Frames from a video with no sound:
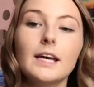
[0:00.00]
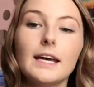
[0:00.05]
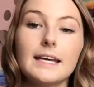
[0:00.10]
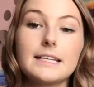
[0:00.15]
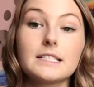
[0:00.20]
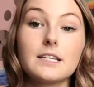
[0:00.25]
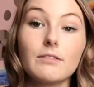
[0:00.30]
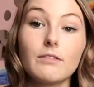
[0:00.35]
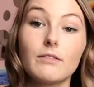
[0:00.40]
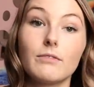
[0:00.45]

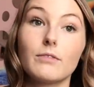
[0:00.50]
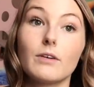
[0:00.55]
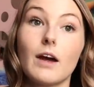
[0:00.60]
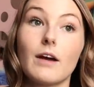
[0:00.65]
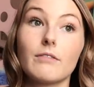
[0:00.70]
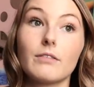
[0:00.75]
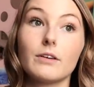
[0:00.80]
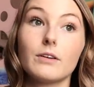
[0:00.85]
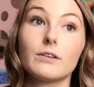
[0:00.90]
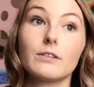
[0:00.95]
It's different for
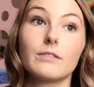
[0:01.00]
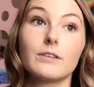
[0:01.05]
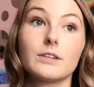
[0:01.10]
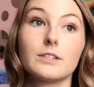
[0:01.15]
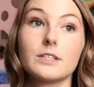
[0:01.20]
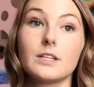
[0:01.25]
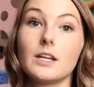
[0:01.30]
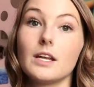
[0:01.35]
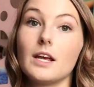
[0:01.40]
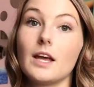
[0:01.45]
every
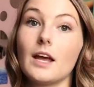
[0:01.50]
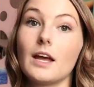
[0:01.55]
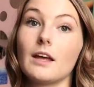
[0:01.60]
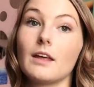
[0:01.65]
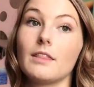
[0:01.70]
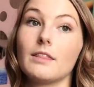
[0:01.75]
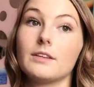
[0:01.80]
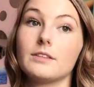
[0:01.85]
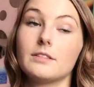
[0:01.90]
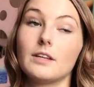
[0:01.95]
university,
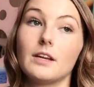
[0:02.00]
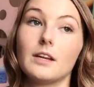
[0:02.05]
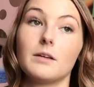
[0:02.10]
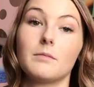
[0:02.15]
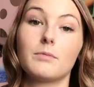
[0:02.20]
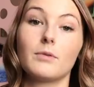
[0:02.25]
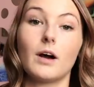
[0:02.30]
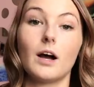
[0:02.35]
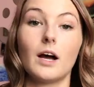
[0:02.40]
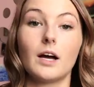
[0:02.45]
and the study
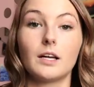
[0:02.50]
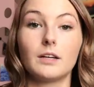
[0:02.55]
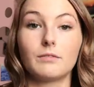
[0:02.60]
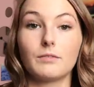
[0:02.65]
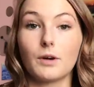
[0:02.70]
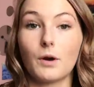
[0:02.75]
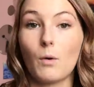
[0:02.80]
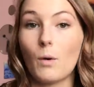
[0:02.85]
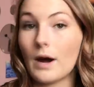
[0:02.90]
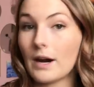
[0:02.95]
abroad
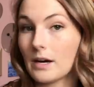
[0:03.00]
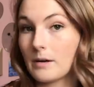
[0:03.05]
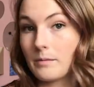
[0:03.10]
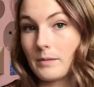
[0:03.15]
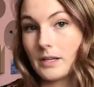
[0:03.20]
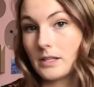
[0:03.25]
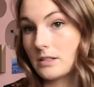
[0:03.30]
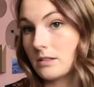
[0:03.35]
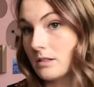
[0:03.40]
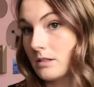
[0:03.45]

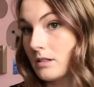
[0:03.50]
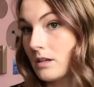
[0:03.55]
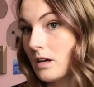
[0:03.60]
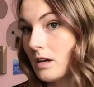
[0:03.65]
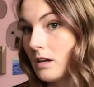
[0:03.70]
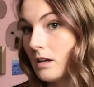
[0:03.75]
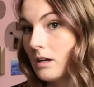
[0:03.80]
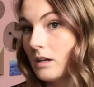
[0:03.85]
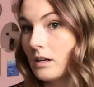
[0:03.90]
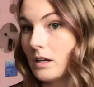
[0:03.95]
requirements
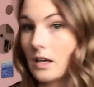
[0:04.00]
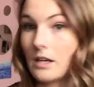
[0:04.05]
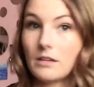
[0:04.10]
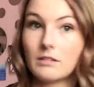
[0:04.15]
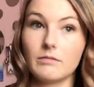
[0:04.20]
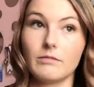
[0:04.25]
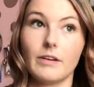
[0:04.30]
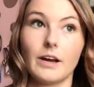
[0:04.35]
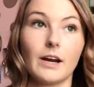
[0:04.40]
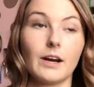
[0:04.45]

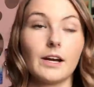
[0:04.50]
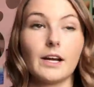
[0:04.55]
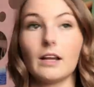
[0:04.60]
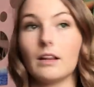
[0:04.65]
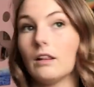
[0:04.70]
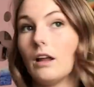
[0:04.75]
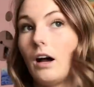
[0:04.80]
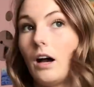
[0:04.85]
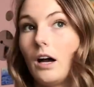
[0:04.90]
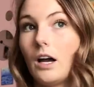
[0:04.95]
can vary a
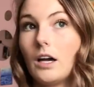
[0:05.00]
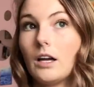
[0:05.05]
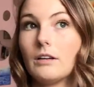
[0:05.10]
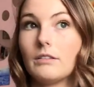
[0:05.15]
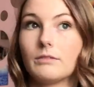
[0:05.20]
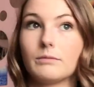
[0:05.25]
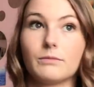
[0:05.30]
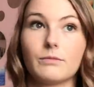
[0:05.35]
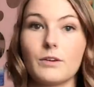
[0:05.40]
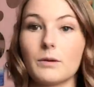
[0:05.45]
lot
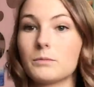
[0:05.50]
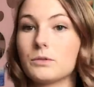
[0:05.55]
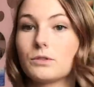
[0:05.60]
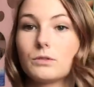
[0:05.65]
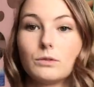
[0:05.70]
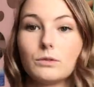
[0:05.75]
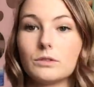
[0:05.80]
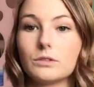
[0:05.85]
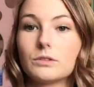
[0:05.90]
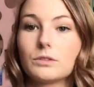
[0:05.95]
from
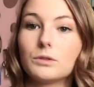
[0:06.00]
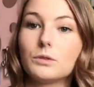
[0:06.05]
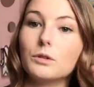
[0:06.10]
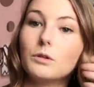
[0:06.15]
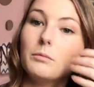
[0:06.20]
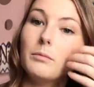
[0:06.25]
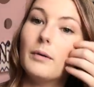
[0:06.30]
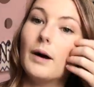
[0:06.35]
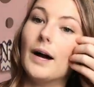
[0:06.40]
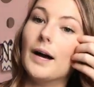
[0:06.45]
school to
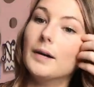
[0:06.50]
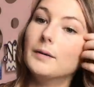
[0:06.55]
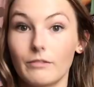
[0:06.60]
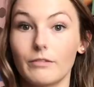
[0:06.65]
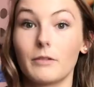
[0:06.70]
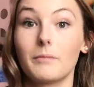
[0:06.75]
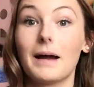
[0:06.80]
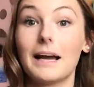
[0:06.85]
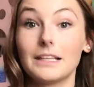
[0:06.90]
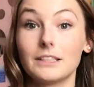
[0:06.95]
school, but
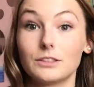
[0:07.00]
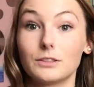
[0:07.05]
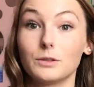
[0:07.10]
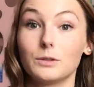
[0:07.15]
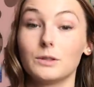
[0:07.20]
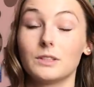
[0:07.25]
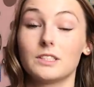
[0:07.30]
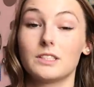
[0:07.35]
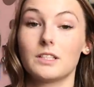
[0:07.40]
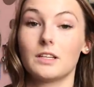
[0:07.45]
for my
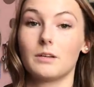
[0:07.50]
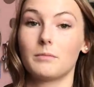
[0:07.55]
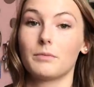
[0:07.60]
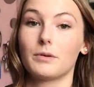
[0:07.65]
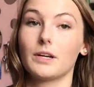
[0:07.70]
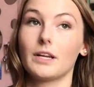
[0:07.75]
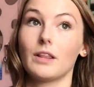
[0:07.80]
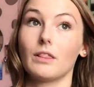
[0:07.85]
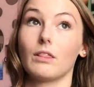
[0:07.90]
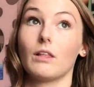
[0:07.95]
school it's a
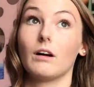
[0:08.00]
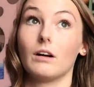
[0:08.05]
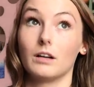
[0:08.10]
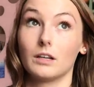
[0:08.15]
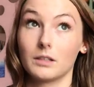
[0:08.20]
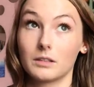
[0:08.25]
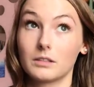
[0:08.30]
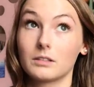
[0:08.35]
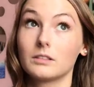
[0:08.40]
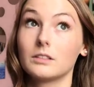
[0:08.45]
pretty
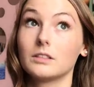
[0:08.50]
long